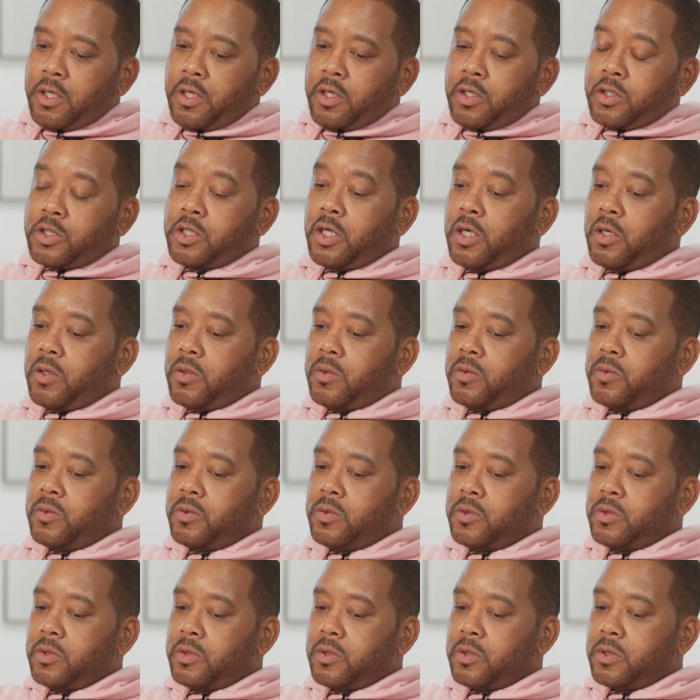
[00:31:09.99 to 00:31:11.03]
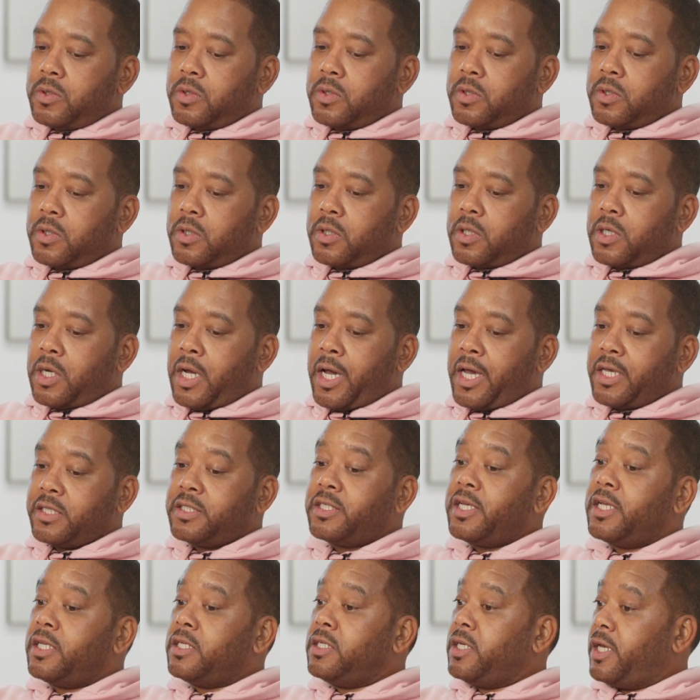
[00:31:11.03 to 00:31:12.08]
So I
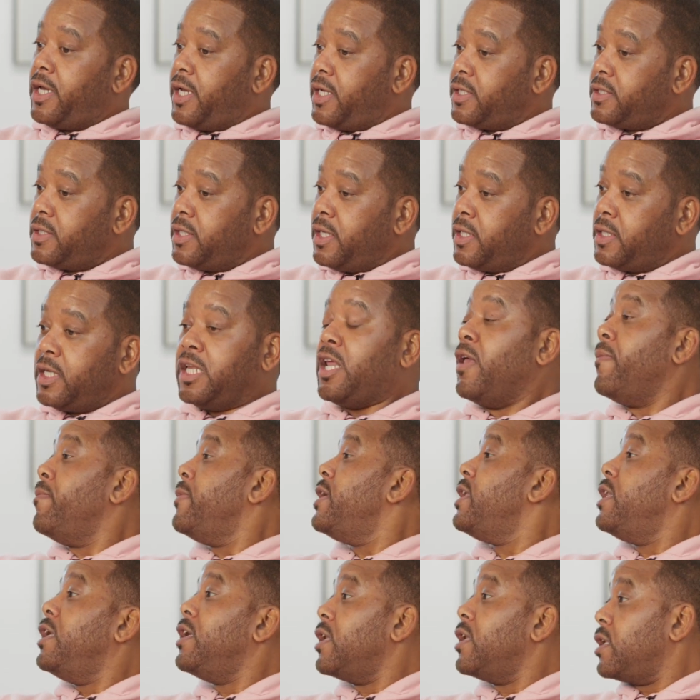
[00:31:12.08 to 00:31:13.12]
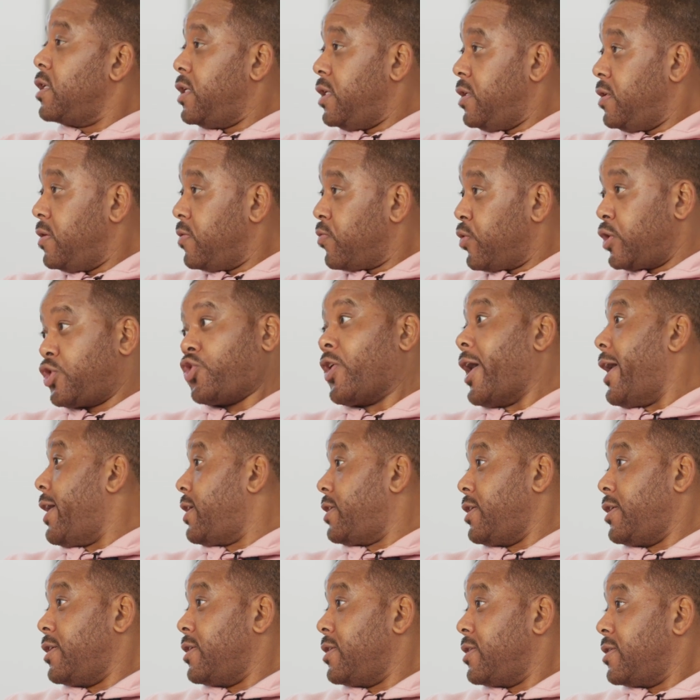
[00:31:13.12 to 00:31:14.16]
said yes, and then immediately
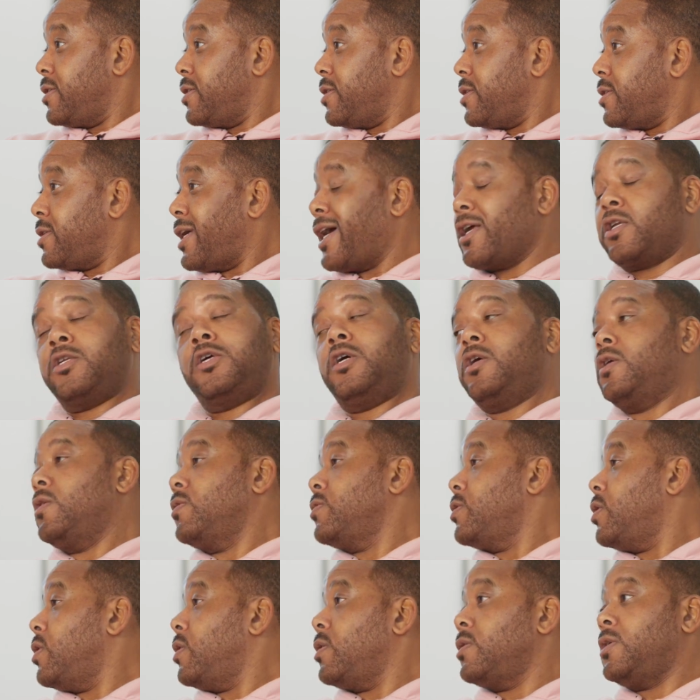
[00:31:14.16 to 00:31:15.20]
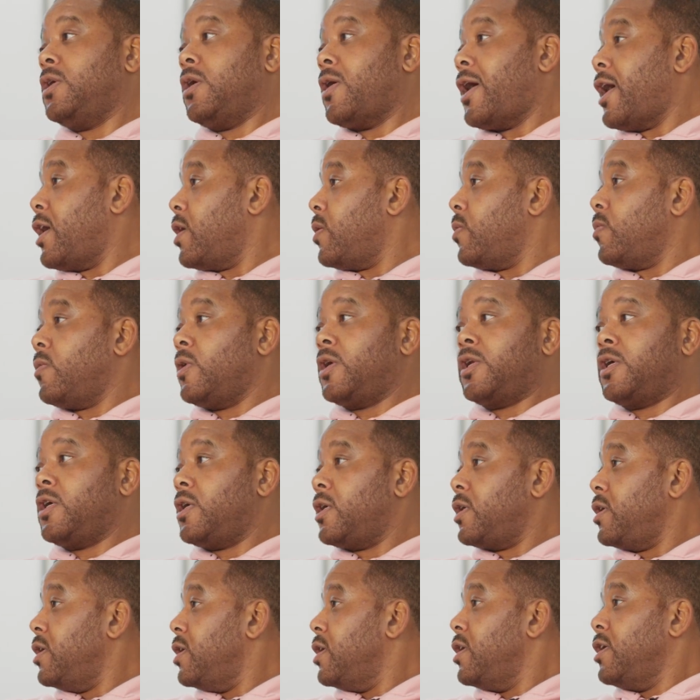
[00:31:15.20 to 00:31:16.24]
retracted. Like, no, I don't
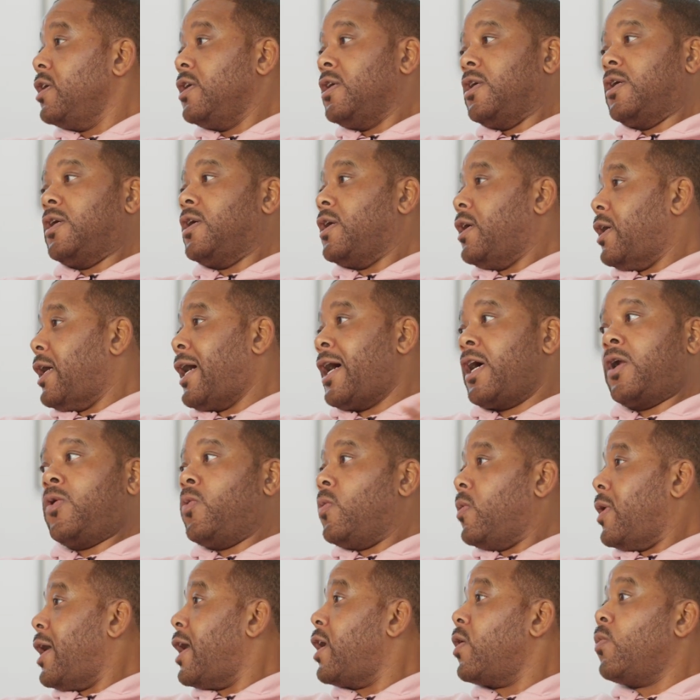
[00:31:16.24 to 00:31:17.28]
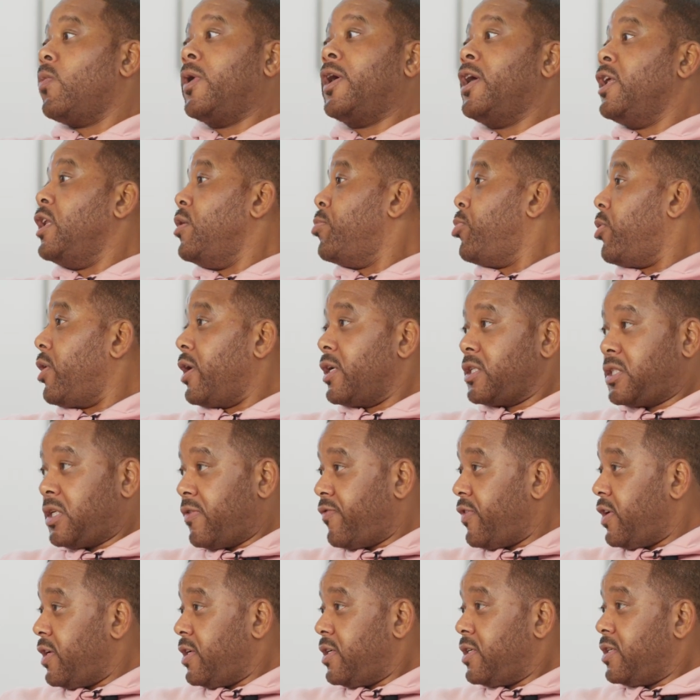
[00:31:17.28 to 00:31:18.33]
want any parts
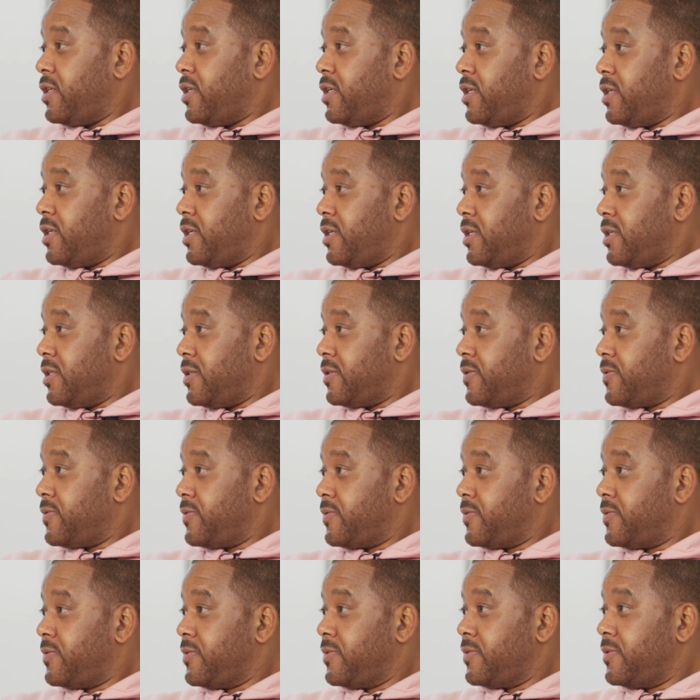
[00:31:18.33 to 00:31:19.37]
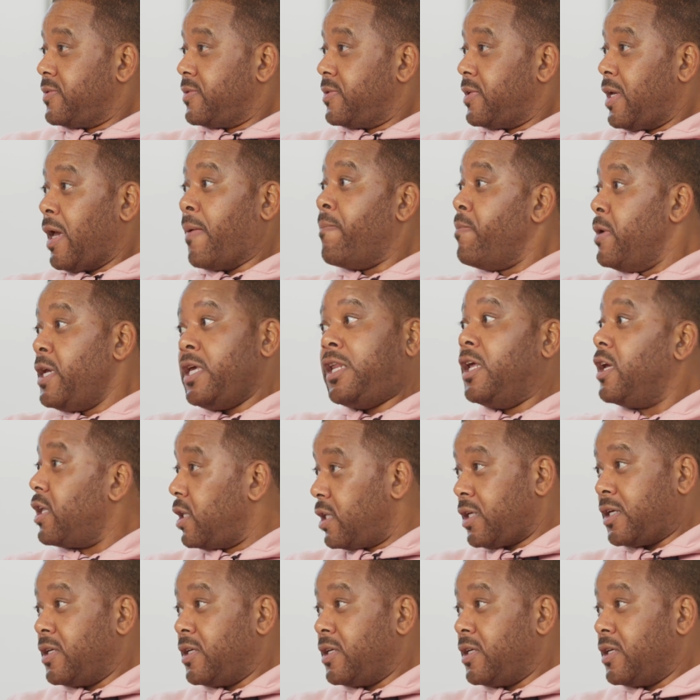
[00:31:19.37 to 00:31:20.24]
of it. Like, immediately.